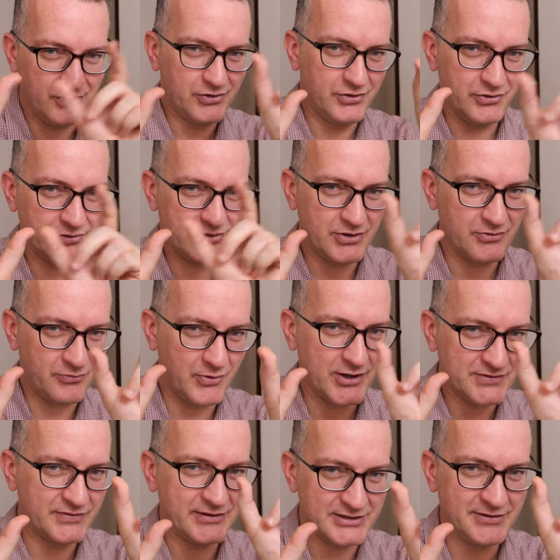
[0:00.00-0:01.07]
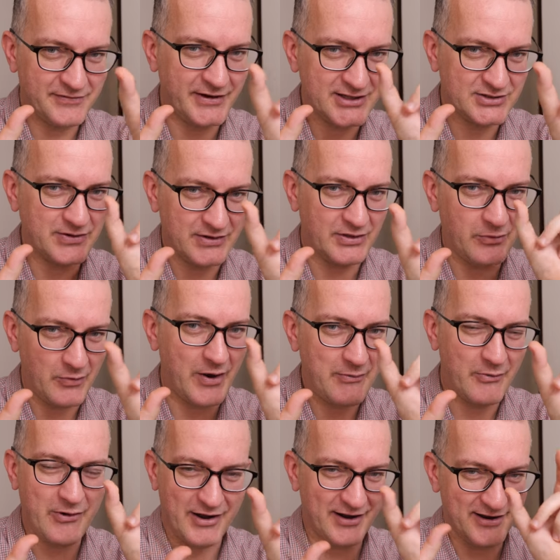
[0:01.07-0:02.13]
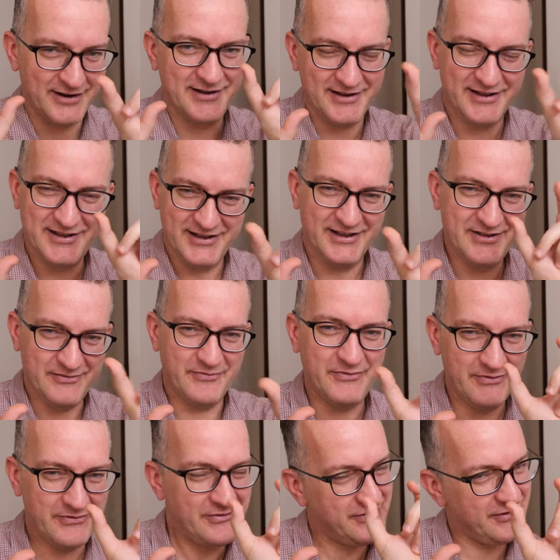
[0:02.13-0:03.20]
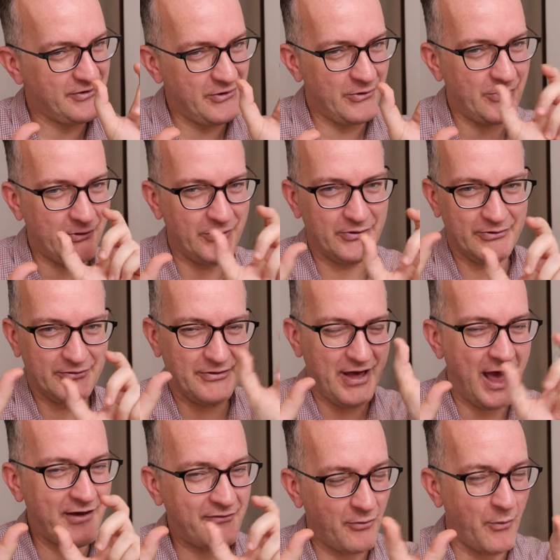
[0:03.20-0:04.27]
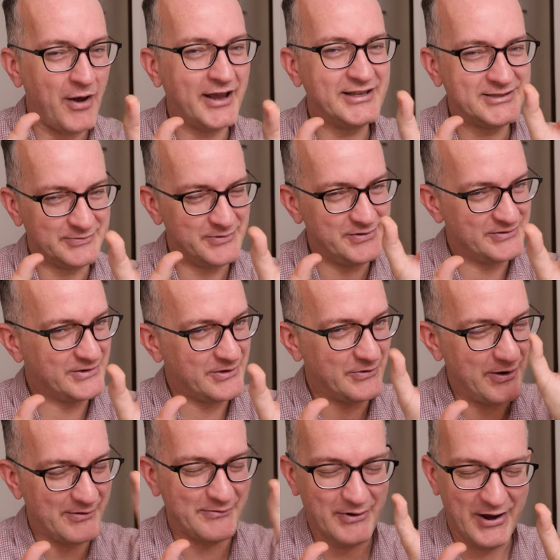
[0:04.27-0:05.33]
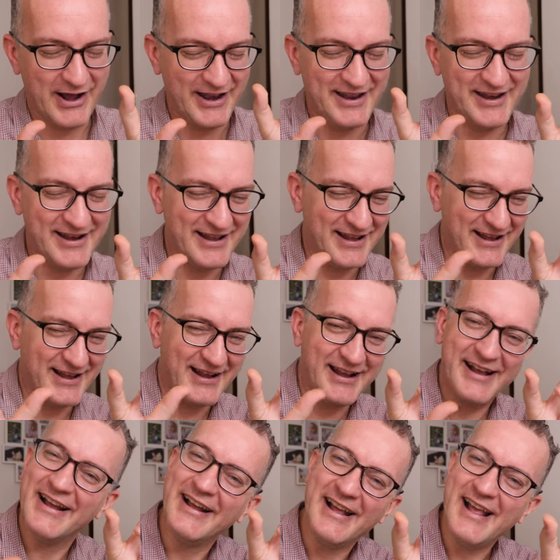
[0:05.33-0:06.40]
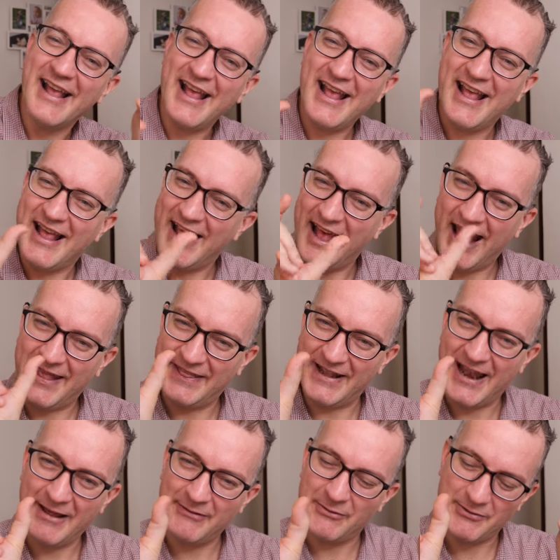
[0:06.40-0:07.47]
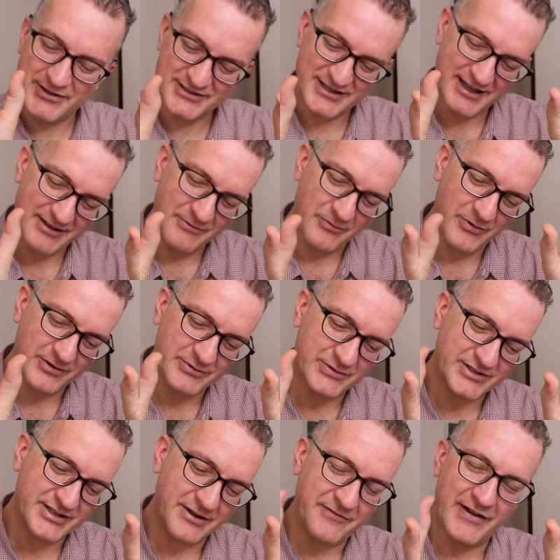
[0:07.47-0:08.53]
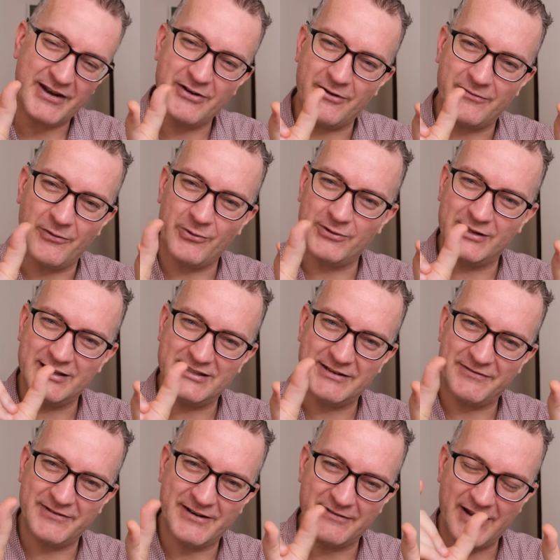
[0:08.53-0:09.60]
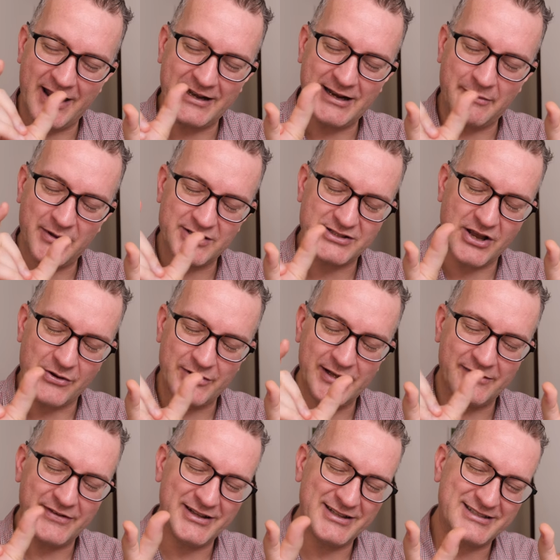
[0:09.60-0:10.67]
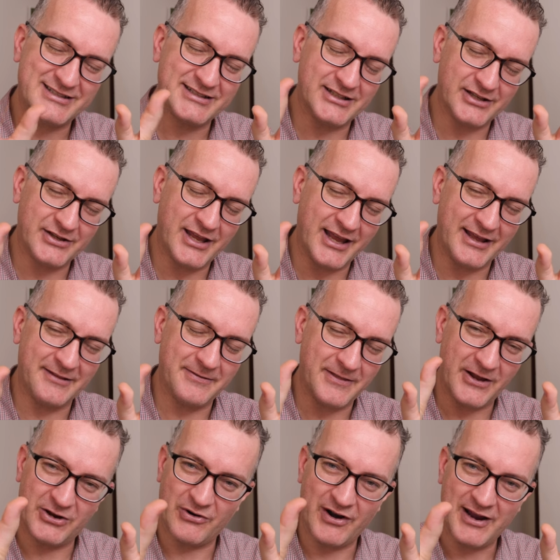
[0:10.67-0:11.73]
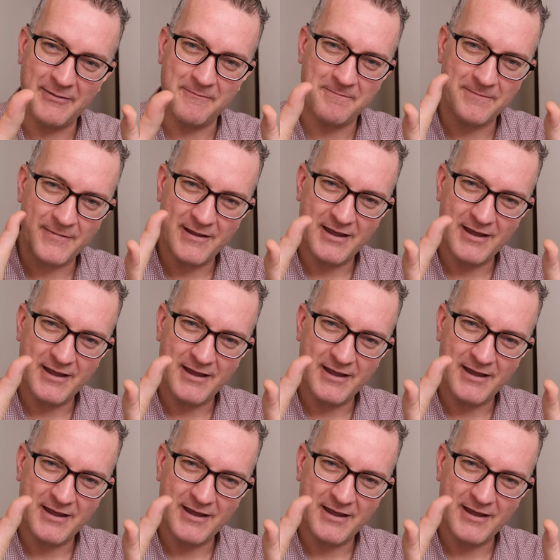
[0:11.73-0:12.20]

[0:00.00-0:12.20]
Use the RESTful interface one, the web one, or have a way to move to the web one. And the lambda ones that which event off all these different AWS only events, okay, they're great,